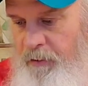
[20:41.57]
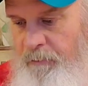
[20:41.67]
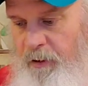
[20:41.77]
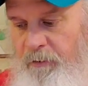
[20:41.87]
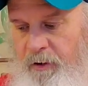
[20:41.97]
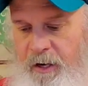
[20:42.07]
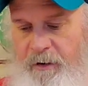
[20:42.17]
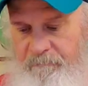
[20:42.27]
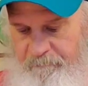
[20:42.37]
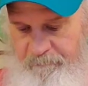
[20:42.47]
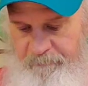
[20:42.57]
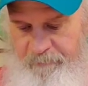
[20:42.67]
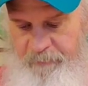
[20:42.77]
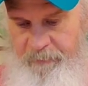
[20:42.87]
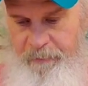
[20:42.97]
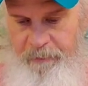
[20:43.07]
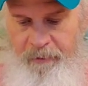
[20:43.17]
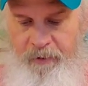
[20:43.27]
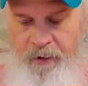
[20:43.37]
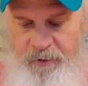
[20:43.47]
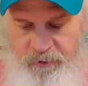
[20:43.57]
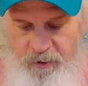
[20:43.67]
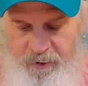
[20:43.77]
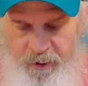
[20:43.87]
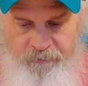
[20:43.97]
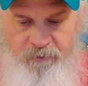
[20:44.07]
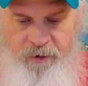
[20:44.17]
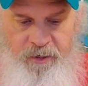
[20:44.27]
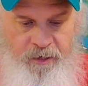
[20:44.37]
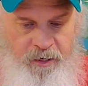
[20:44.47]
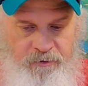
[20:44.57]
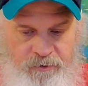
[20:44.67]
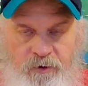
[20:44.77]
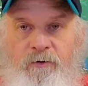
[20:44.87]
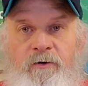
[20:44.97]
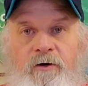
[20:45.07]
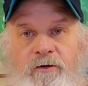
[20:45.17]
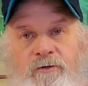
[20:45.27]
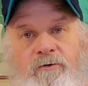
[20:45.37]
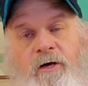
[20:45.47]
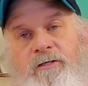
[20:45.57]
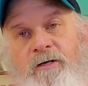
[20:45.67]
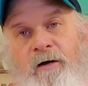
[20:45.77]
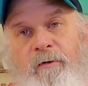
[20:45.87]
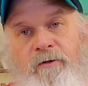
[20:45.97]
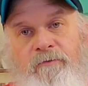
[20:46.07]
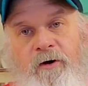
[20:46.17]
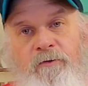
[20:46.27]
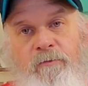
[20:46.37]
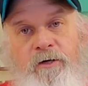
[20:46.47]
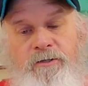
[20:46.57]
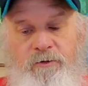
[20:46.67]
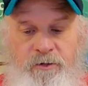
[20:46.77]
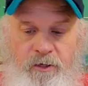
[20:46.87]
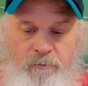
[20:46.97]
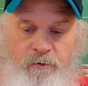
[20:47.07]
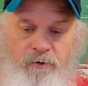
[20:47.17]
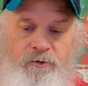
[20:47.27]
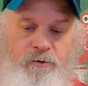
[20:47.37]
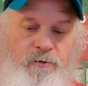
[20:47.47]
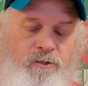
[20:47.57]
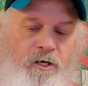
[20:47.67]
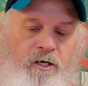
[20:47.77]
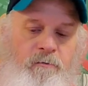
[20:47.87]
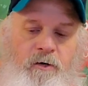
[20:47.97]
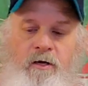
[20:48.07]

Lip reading: But other than that, that's all I got for today, guys. So until next time, may the Father bless you and keep in Yeshua's name.